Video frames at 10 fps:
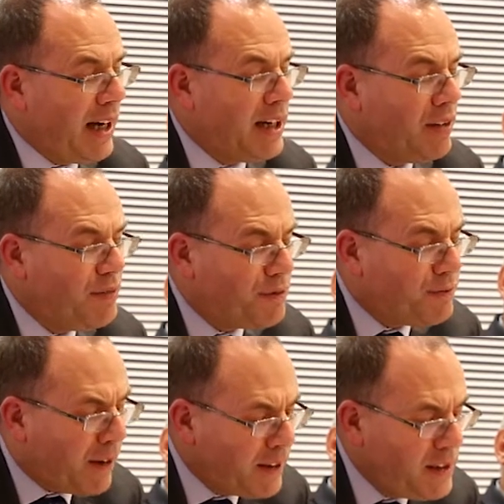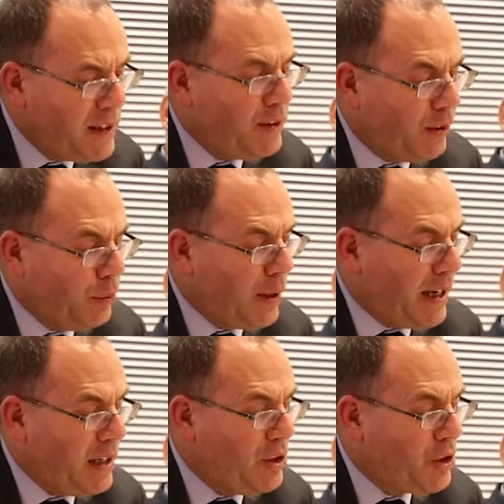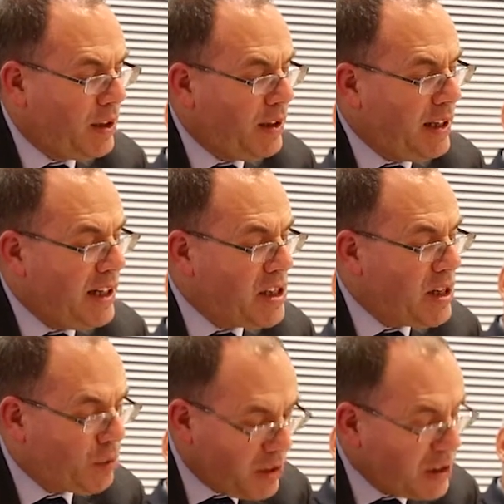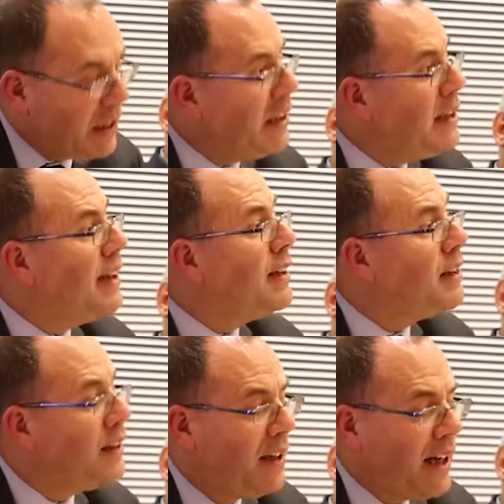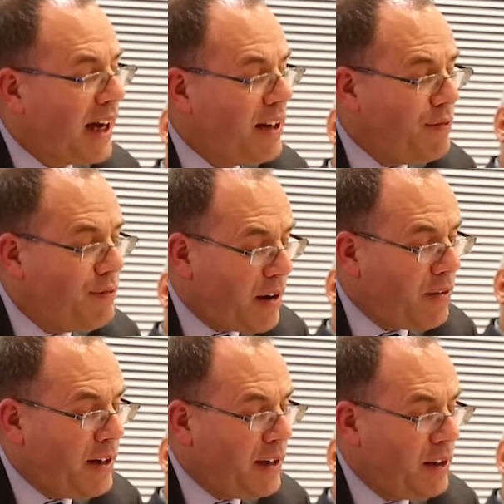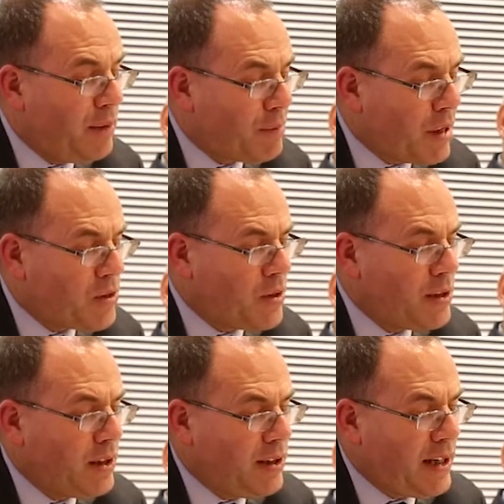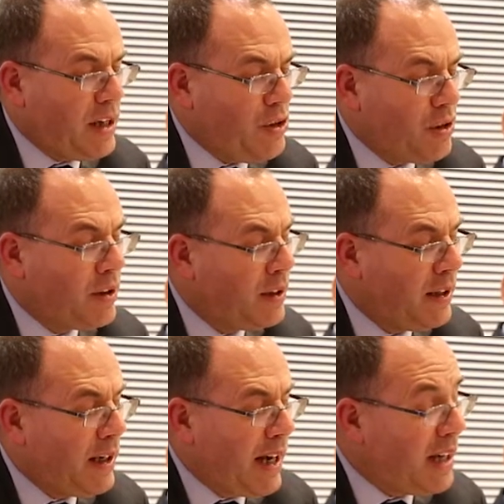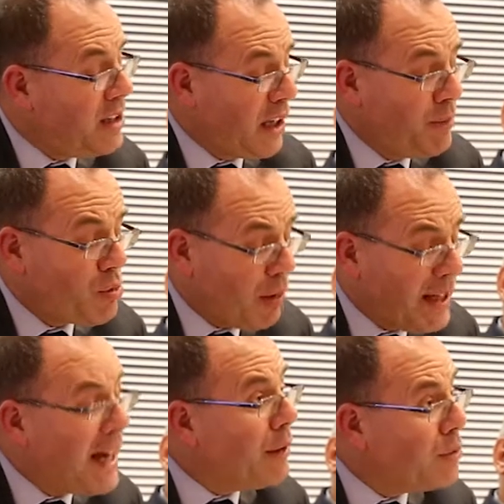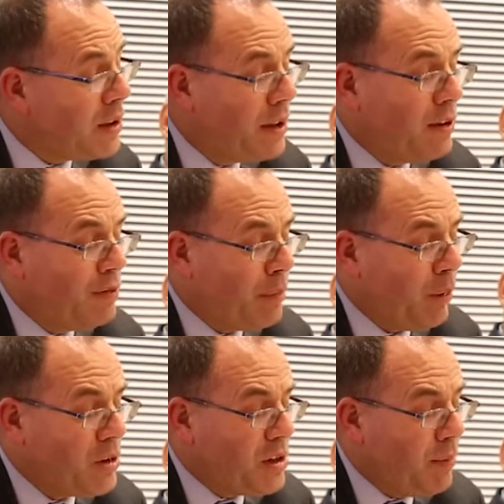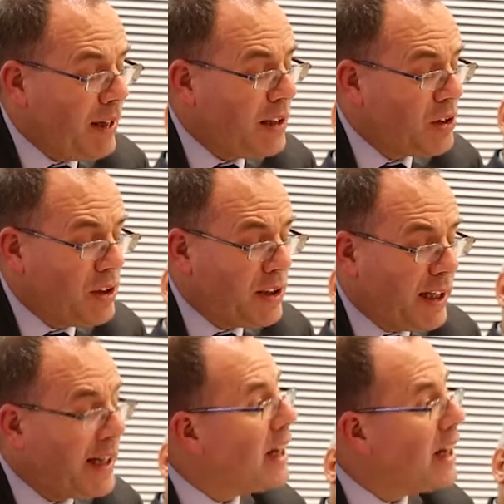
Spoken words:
an unfunded old age, is increasingly near and a very present danger, and time is running out for policymakers to take